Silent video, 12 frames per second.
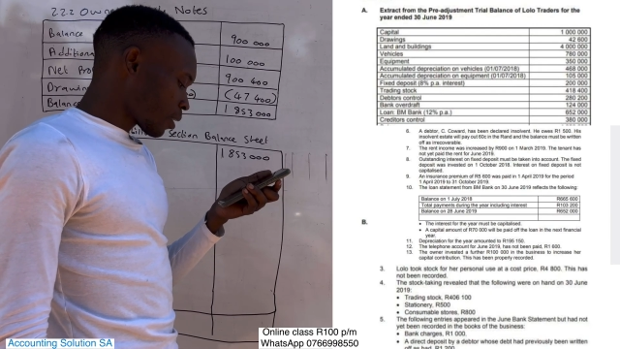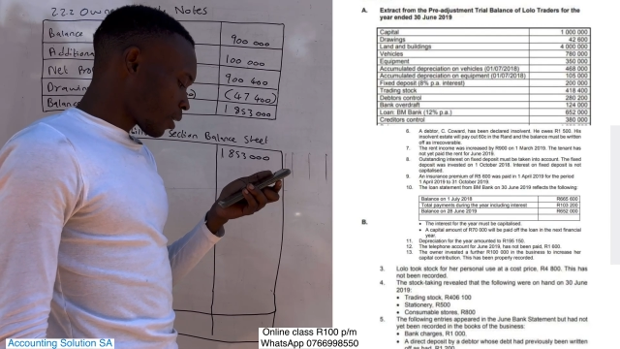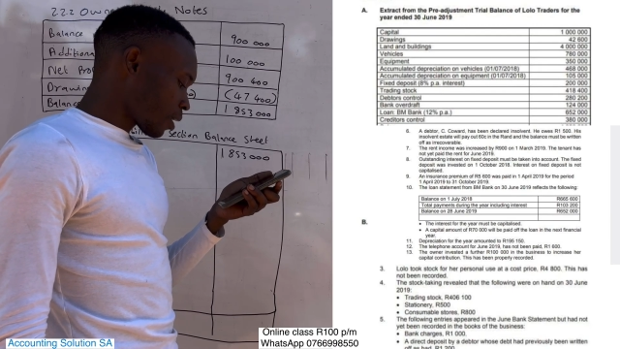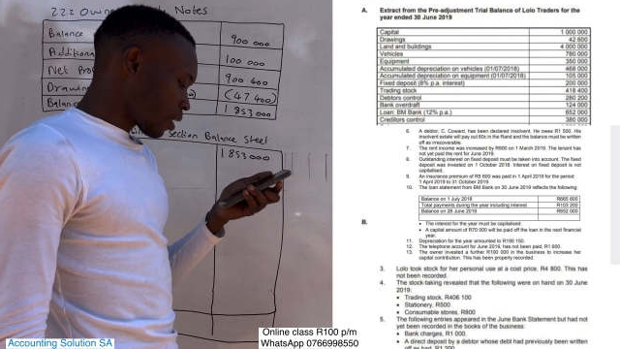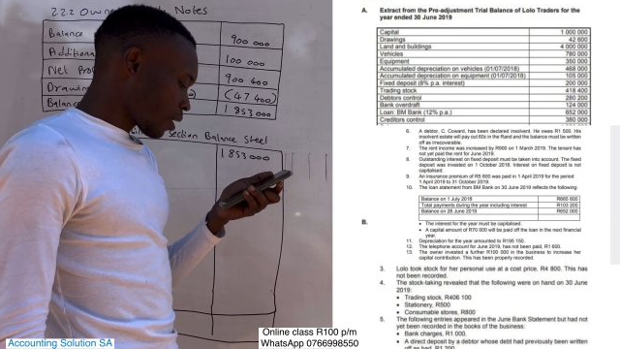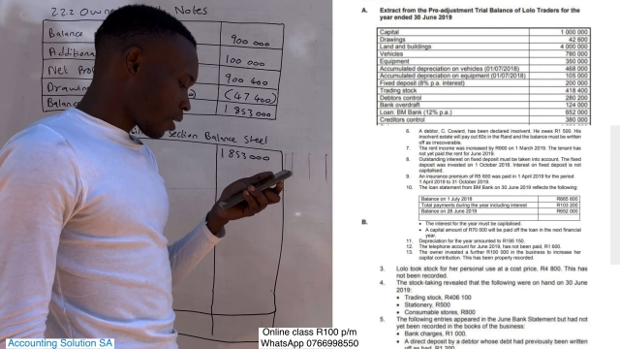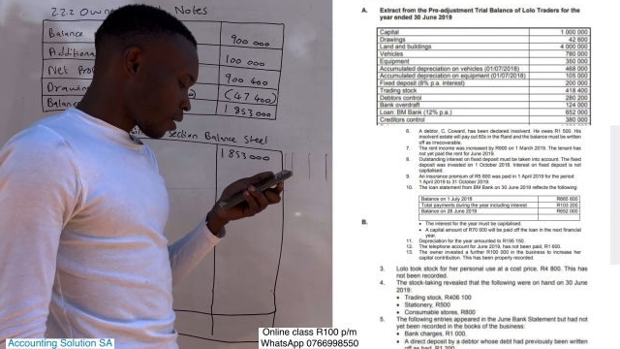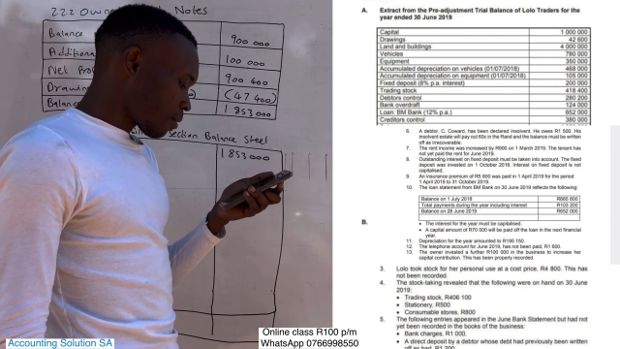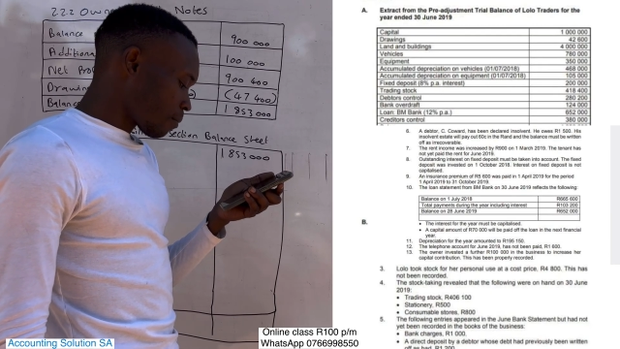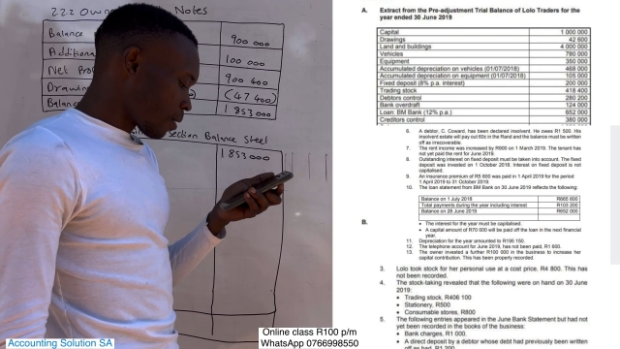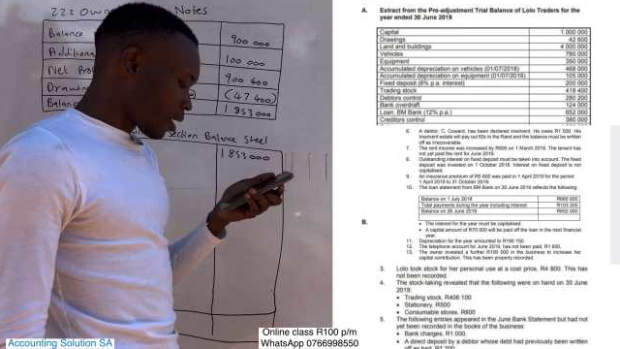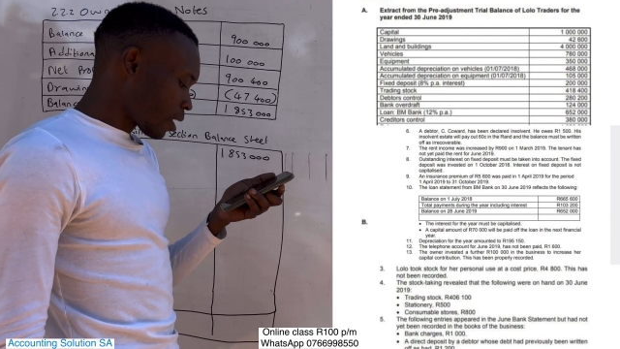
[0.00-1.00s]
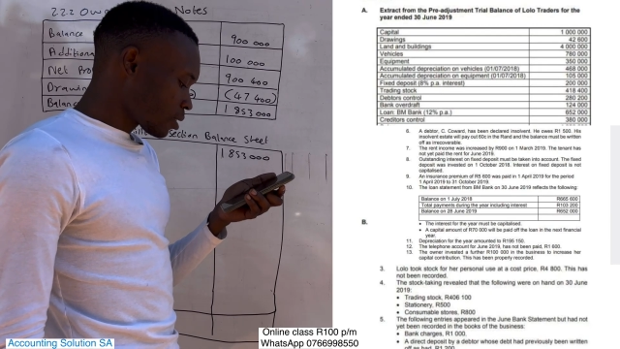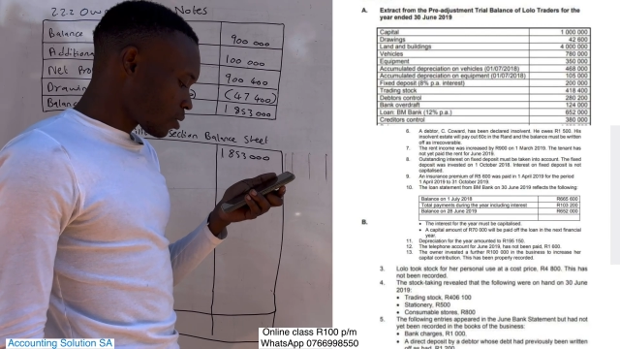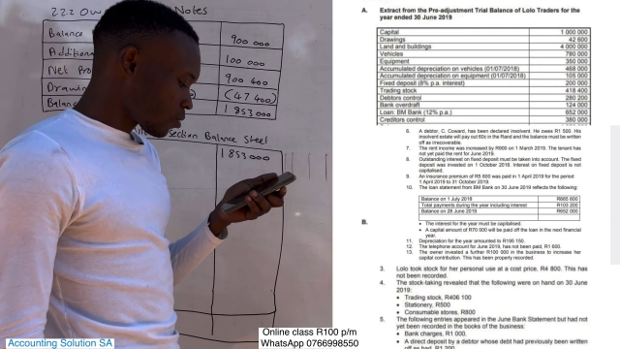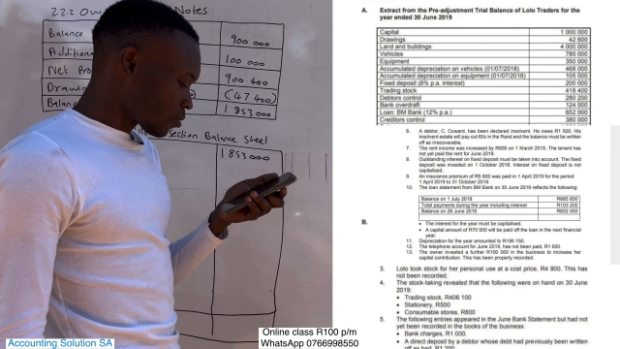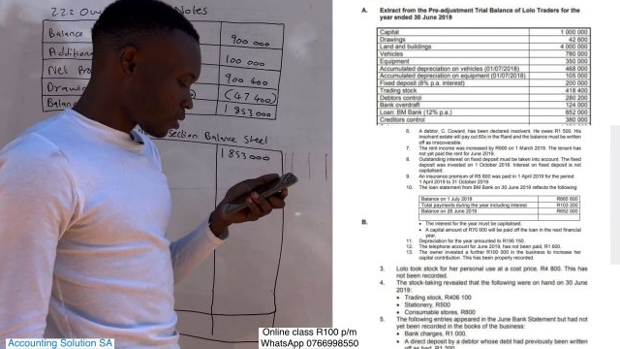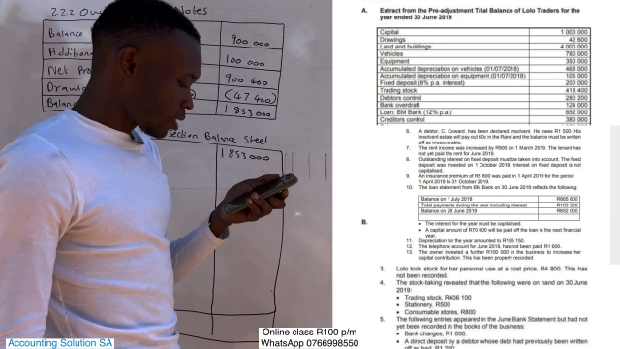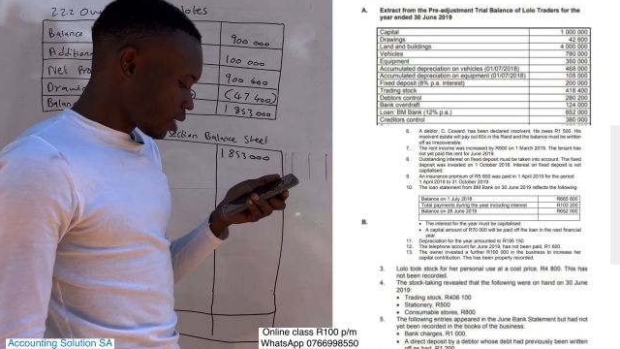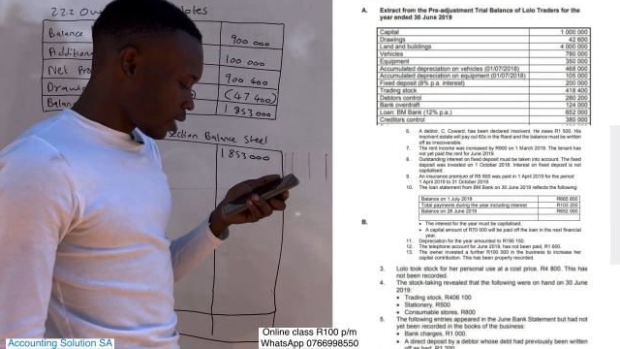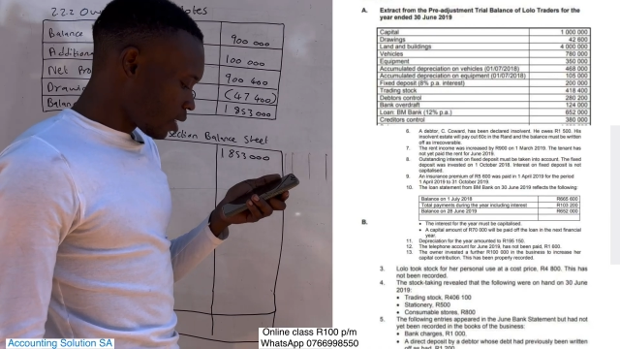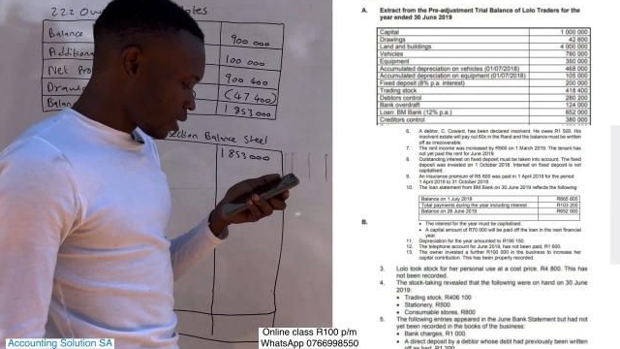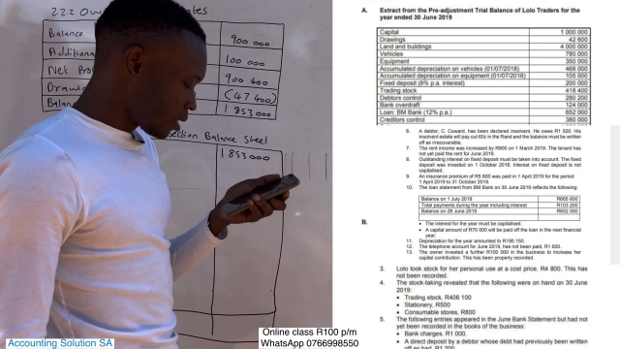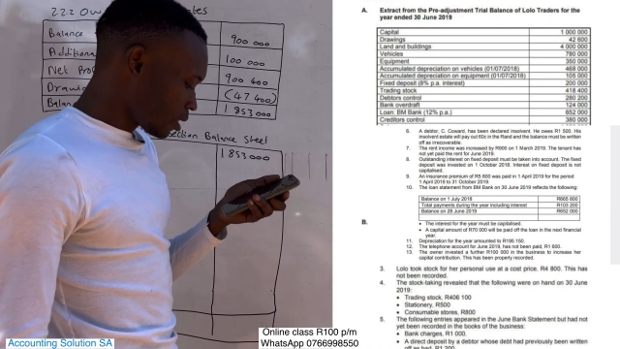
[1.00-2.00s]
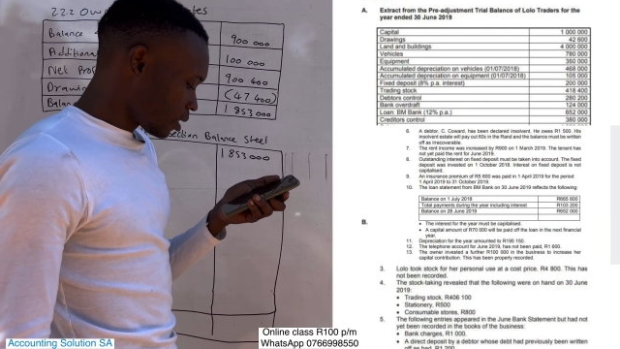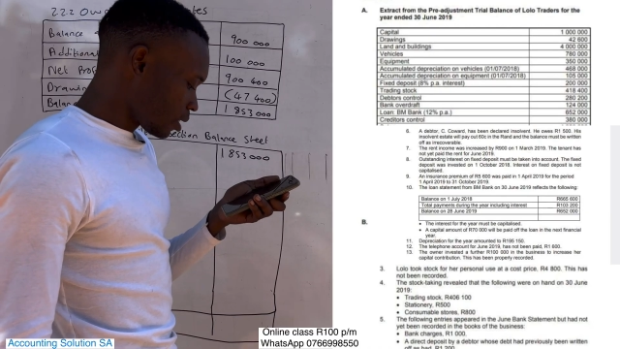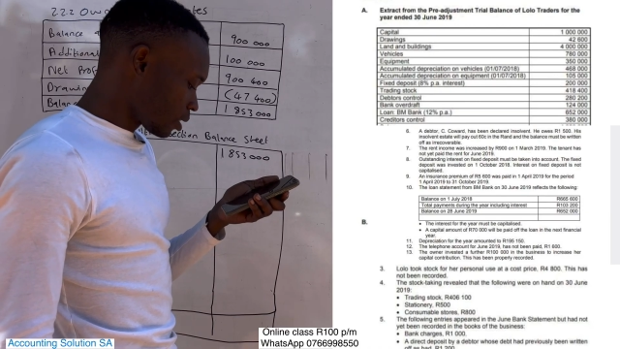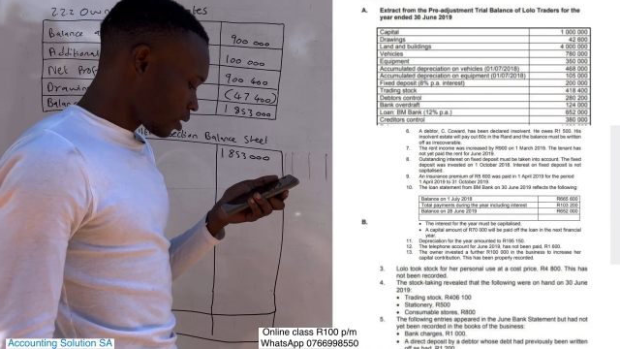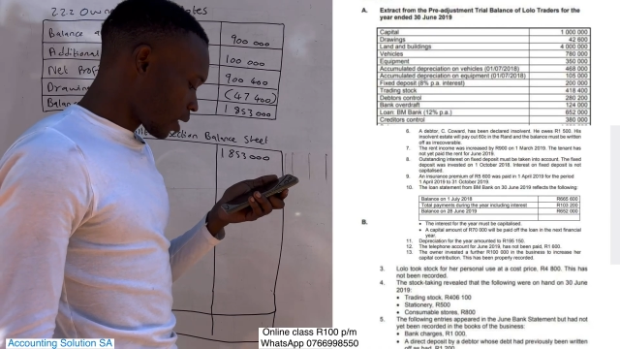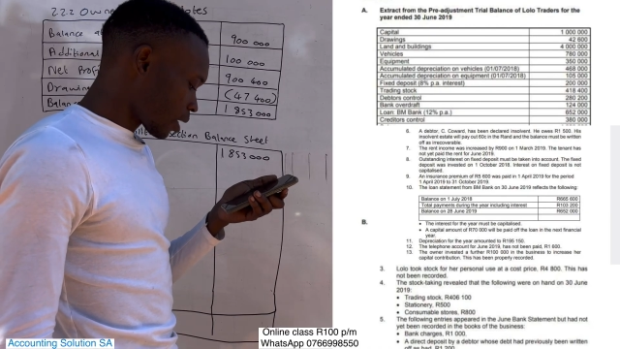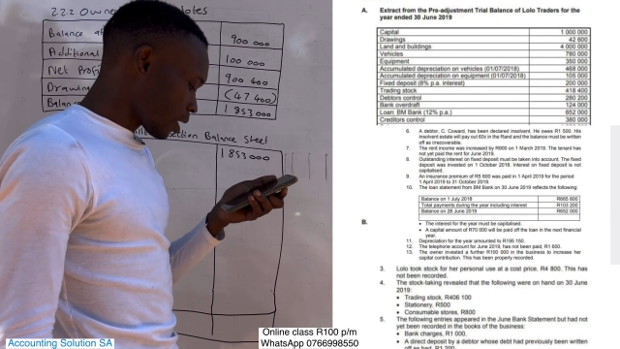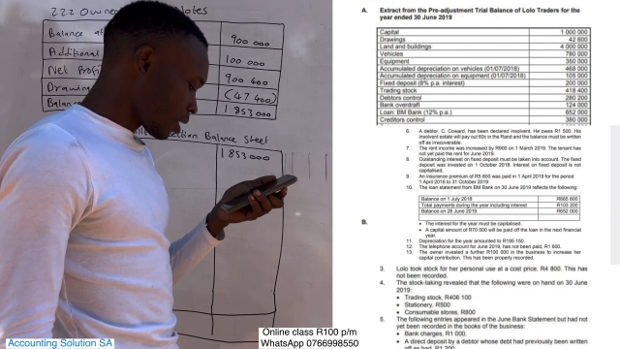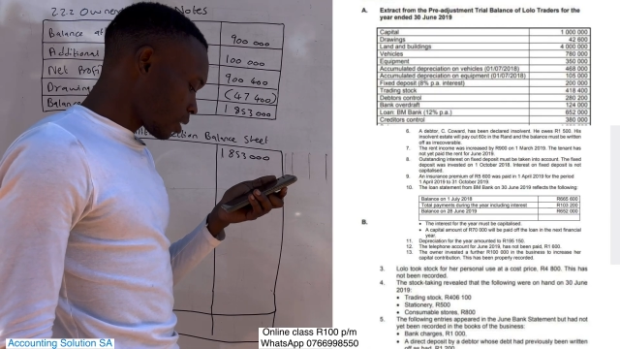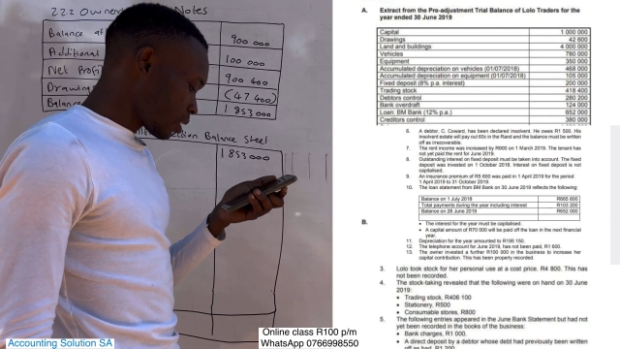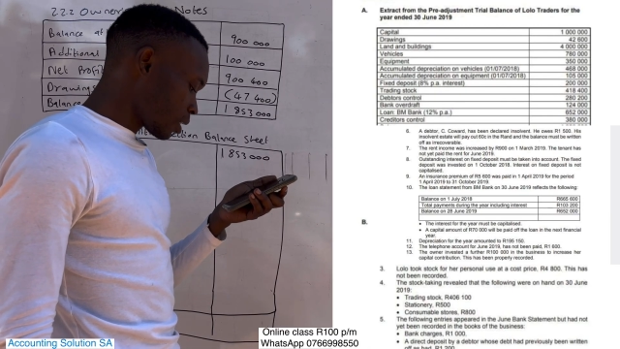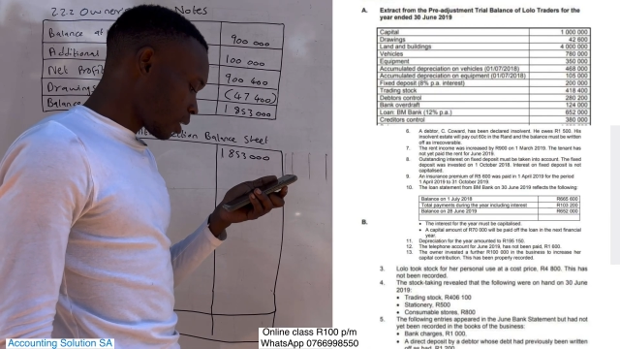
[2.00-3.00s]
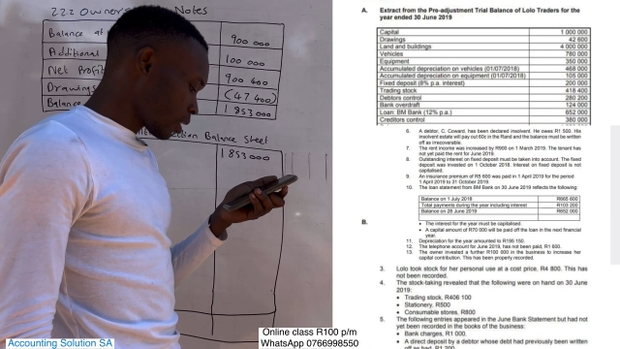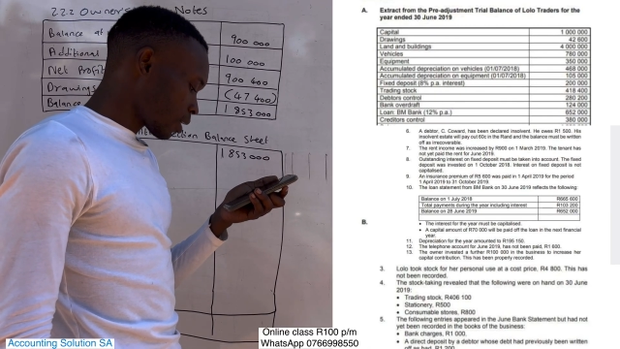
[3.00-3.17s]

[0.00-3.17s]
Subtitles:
balance on 28, interest,